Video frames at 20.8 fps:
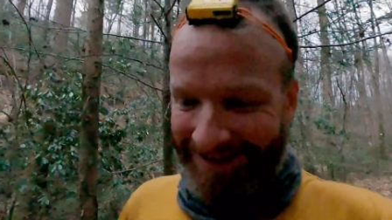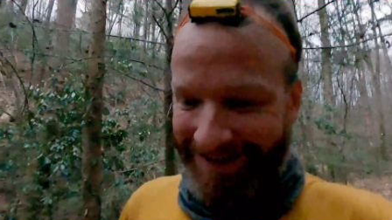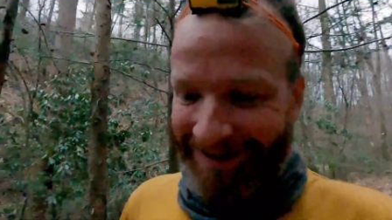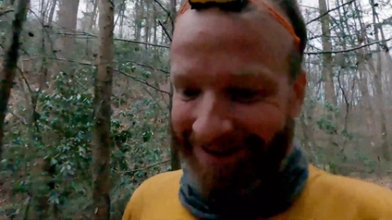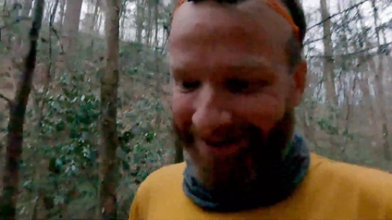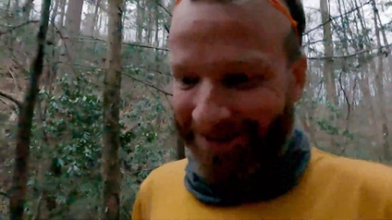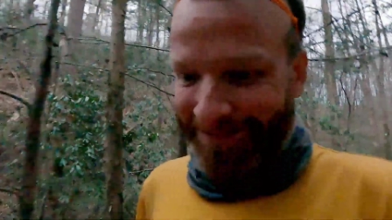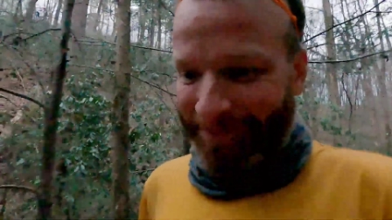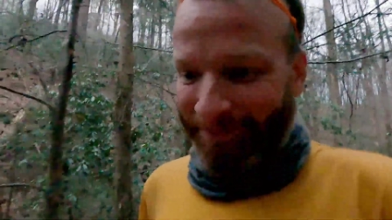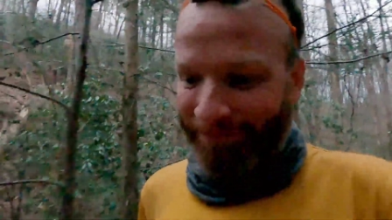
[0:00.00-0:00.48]

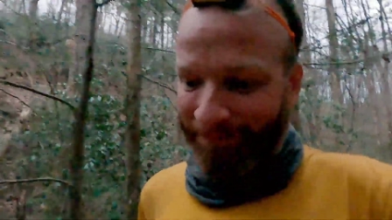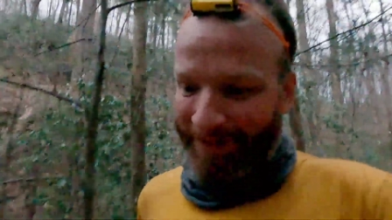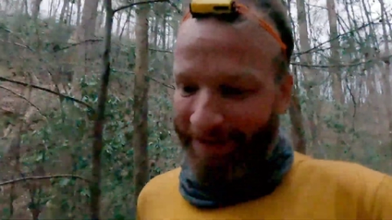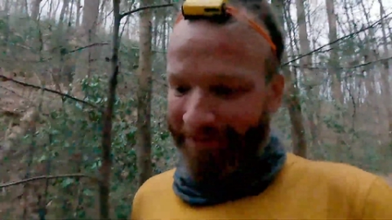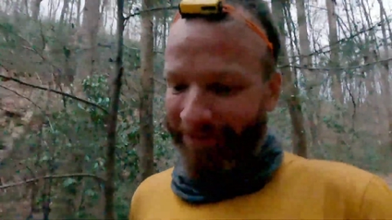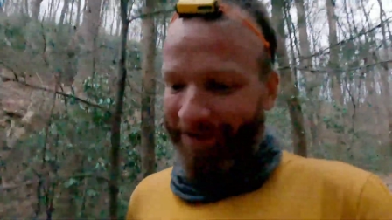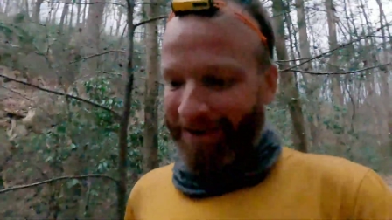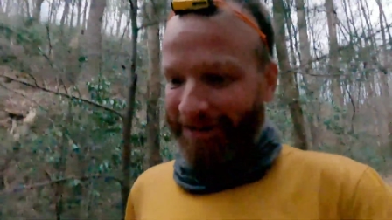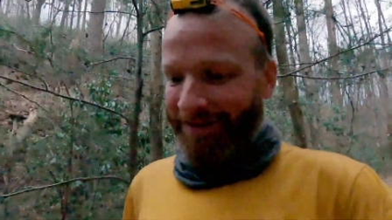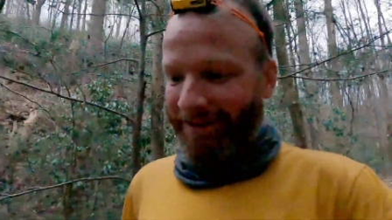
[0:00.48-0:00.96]

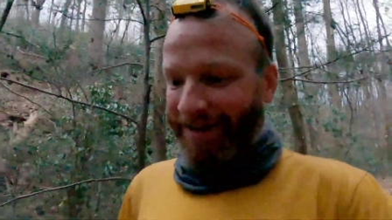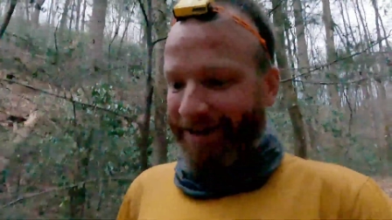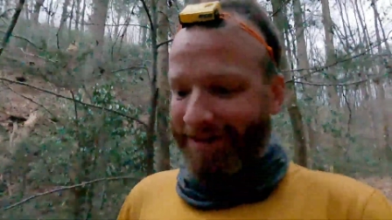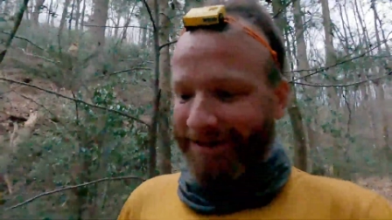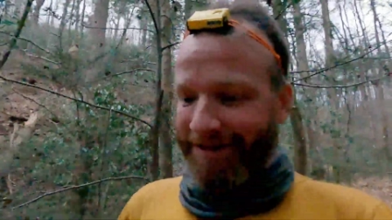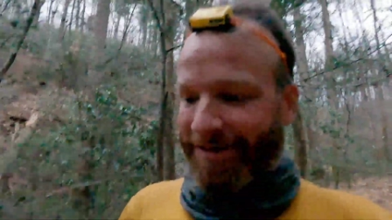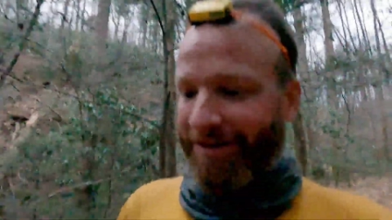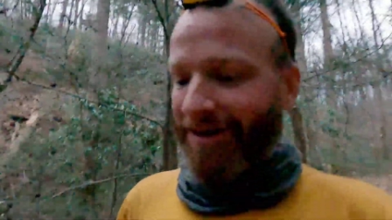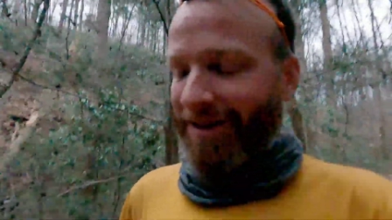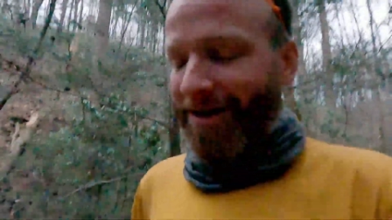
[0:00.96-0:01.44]
Um, I found a
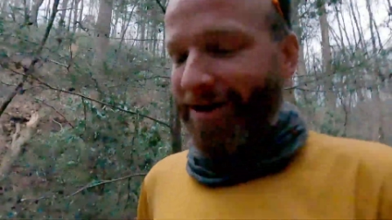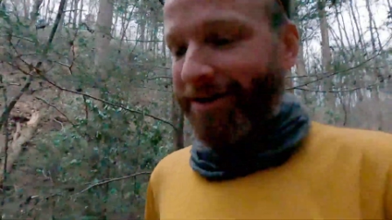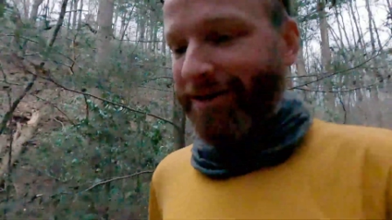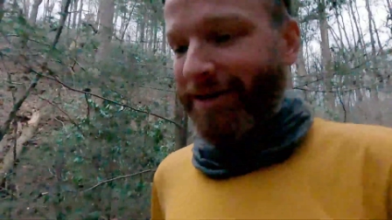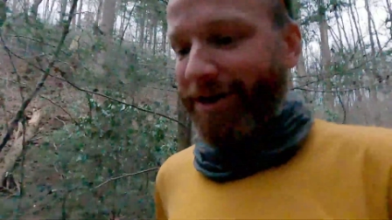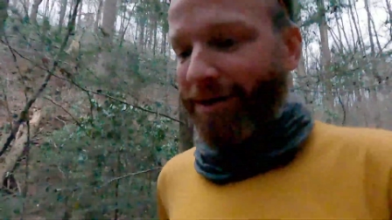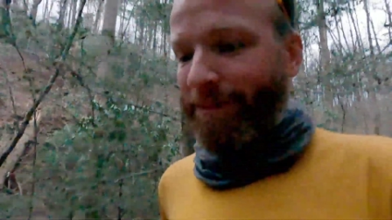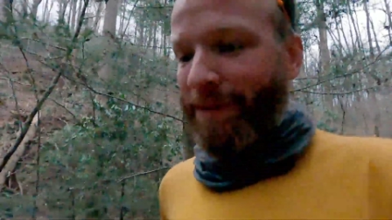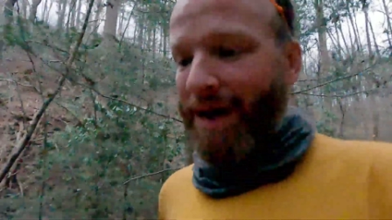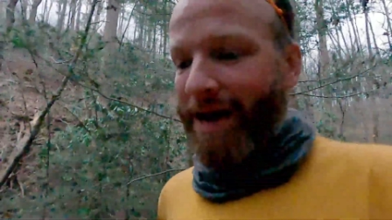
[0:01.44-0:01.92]
nice little
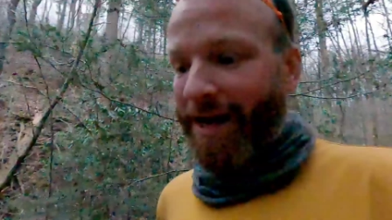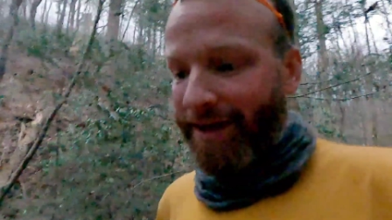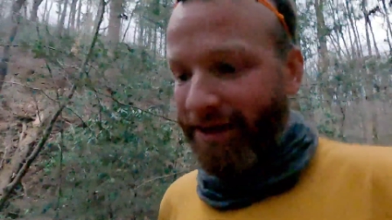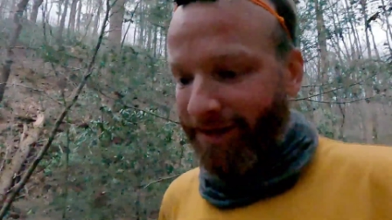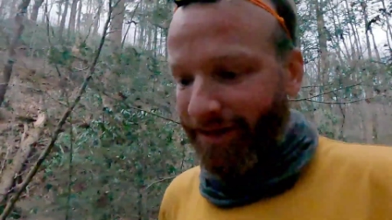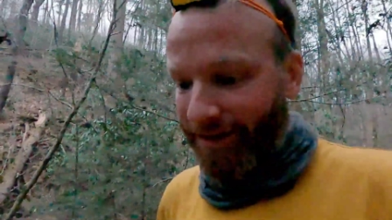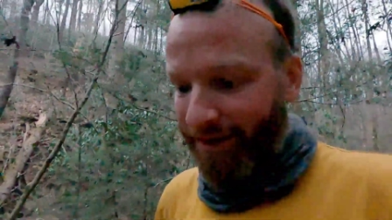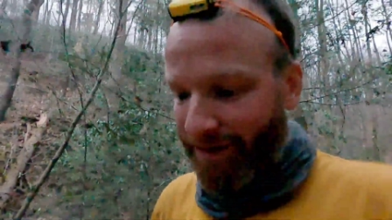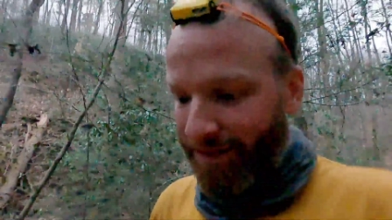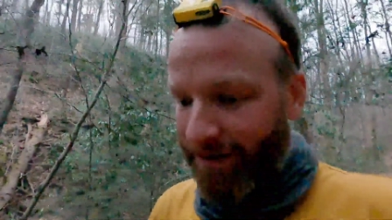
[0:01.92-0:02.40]
log
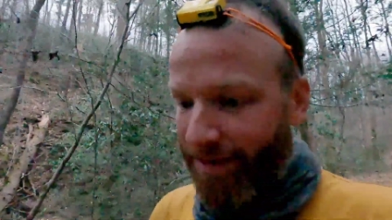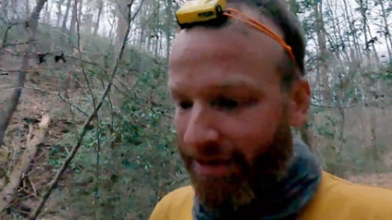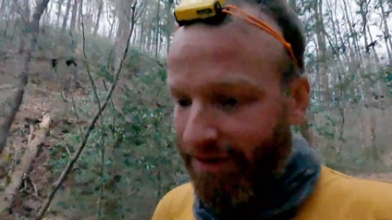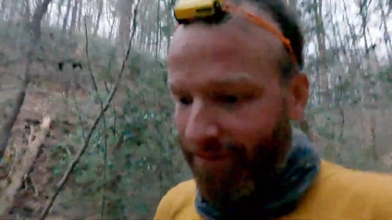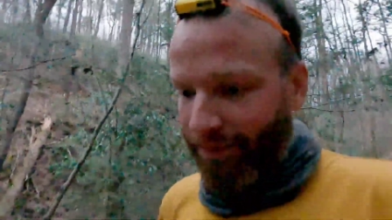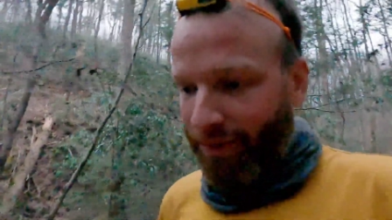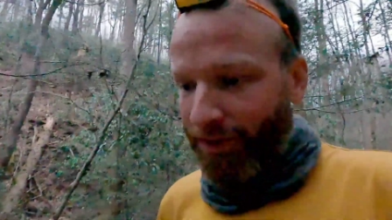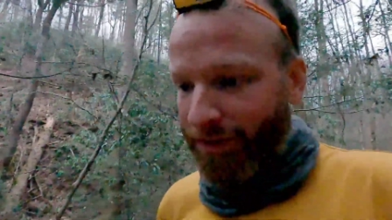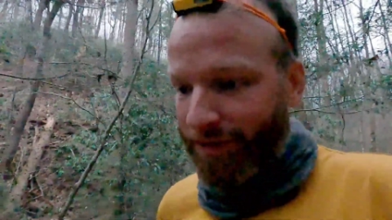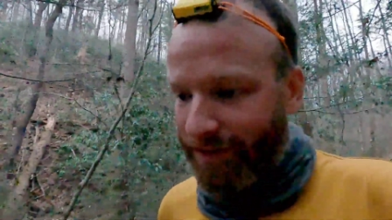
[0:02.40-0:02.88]
nearby to
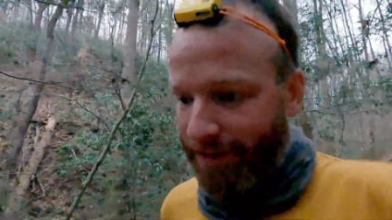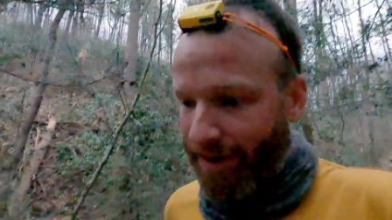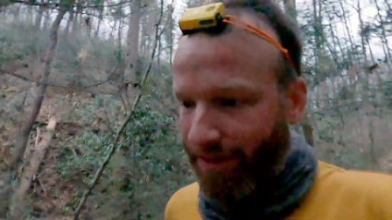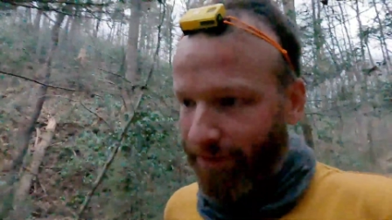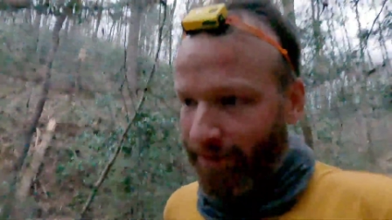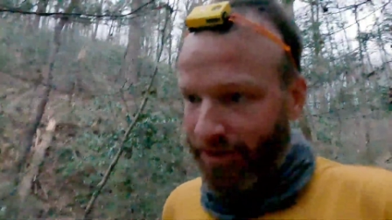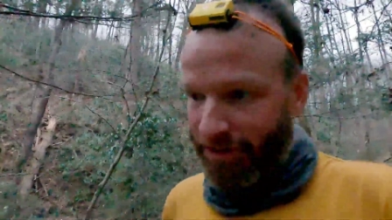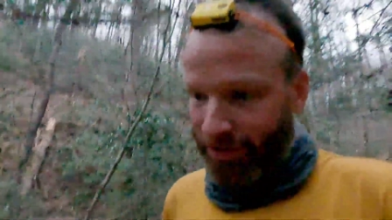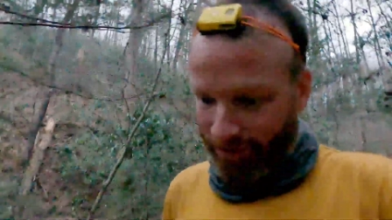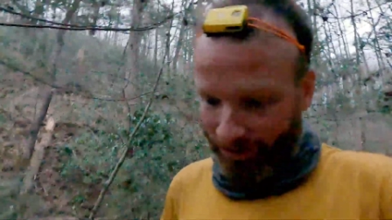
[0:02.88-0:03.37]
post
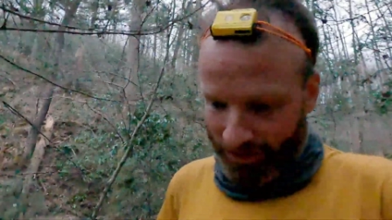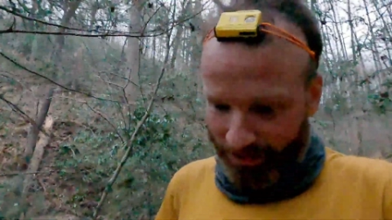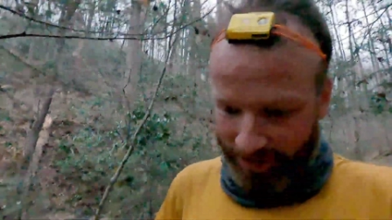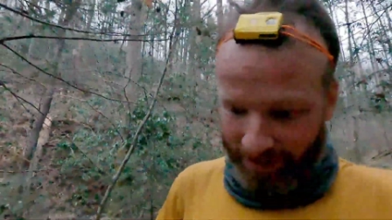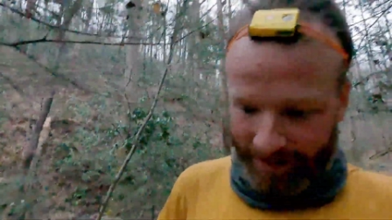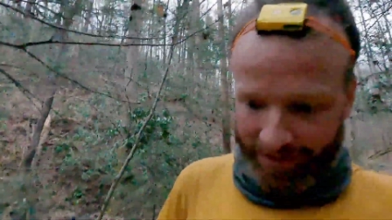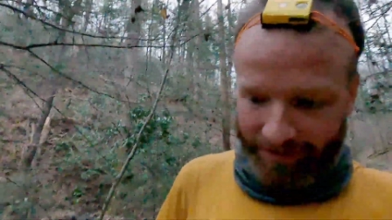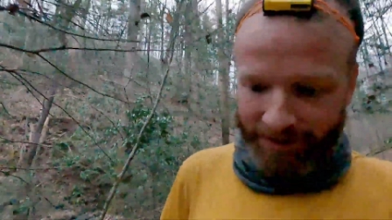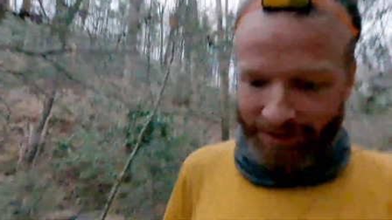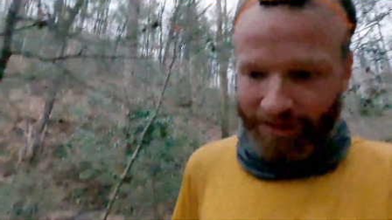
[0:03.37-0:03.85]
up and show
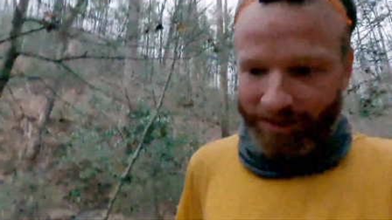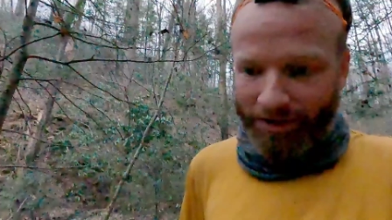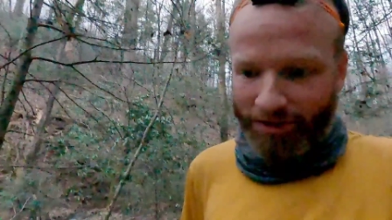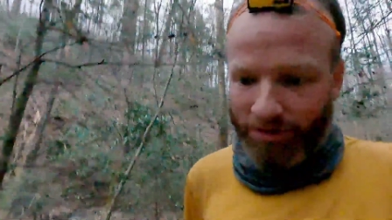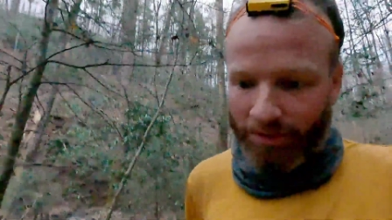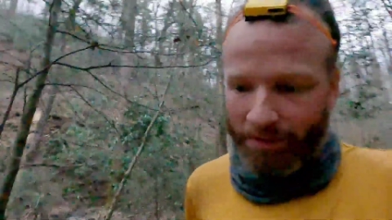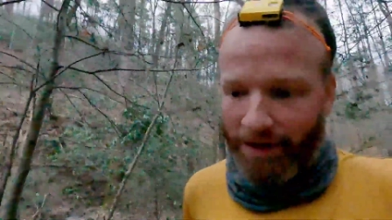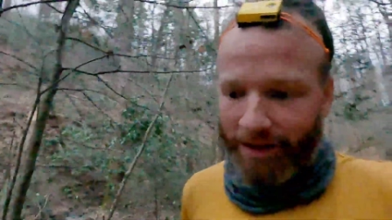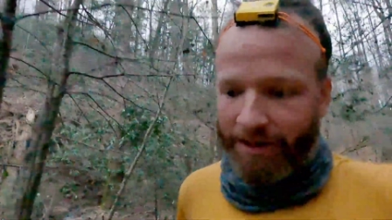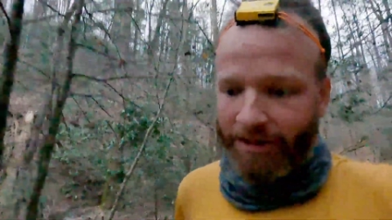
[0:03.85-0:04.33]
you guys the
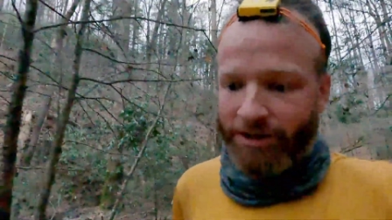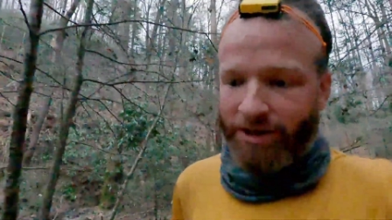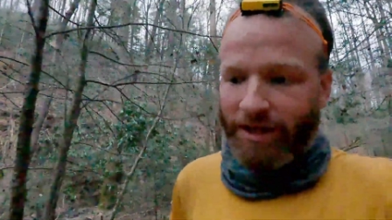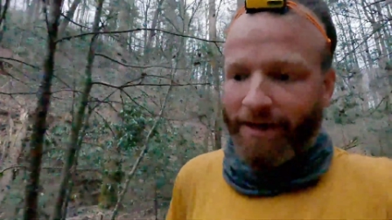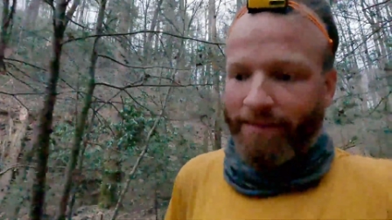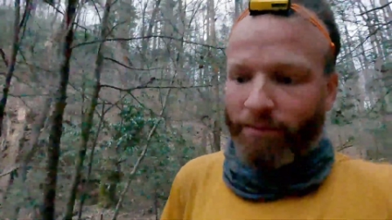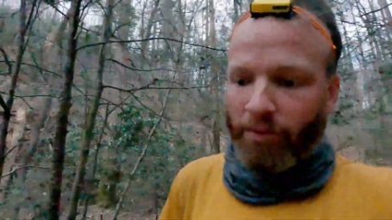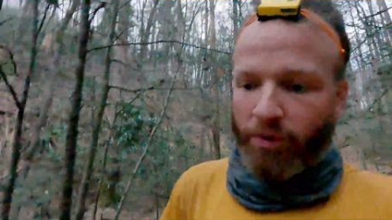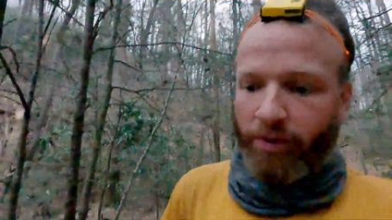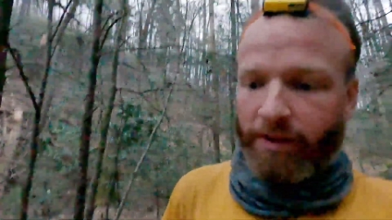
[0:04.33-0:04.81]
new uh,
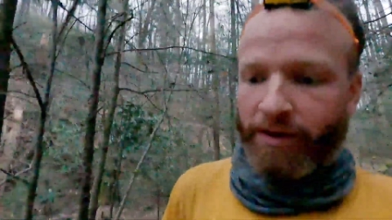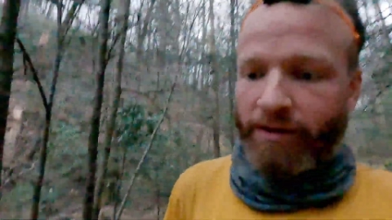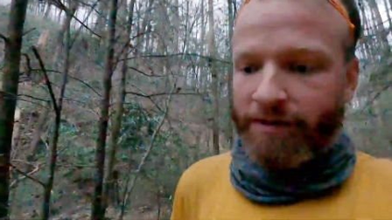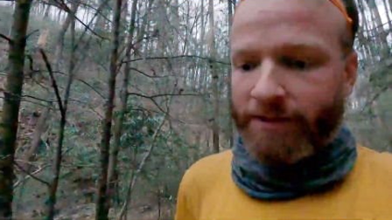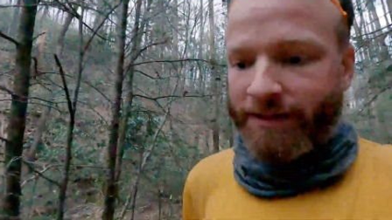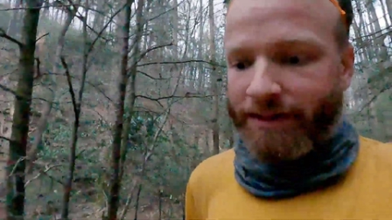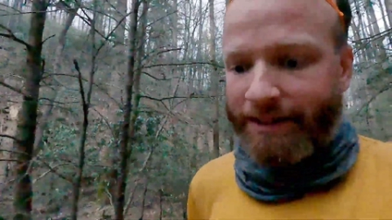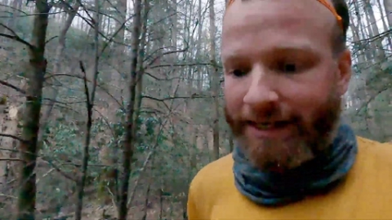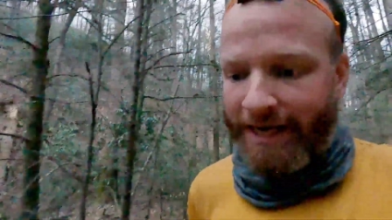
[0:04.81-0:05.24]
Jetboil